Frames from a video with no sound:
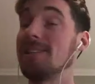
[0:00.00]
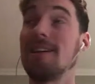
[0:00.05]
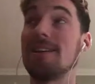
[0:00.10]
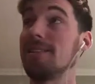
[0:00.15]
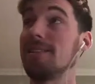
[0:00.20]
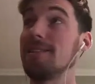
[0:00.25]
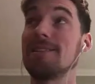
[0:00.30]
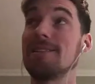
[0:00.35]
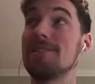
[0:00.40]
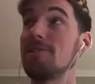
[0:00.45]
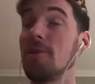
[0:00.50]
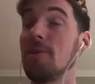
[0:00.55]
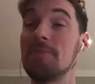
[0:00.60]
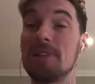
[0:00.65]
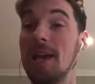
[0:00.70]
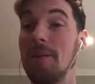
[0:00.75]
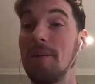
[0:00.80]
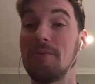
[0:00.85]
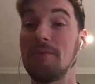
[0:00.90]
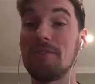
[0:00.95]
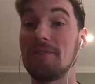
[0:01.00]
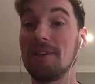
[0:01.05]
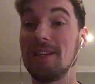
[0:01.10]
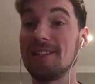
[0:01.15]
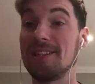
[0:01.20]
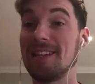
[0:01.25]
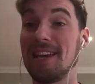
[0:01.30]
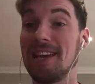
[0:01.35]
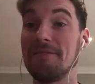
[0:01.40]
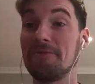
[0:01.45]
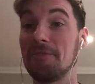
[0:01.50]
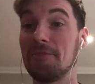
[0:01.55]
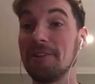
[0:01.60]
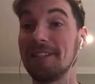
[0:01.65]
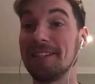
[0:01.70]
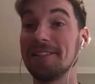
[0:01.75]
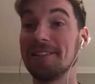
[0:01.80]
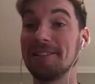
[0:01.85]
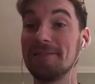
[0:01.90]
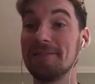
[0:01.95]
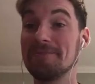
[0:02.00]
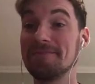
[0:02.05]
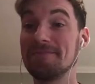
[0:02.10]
Some depth at 10 for England.